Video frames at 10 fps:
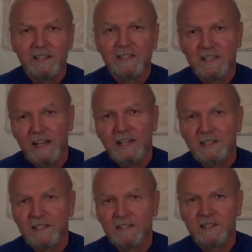is the
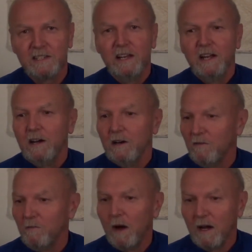essence
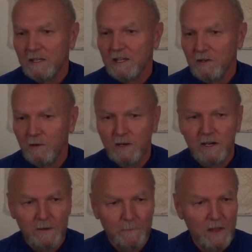of bhakti
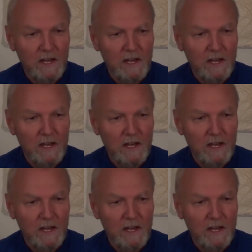yoga.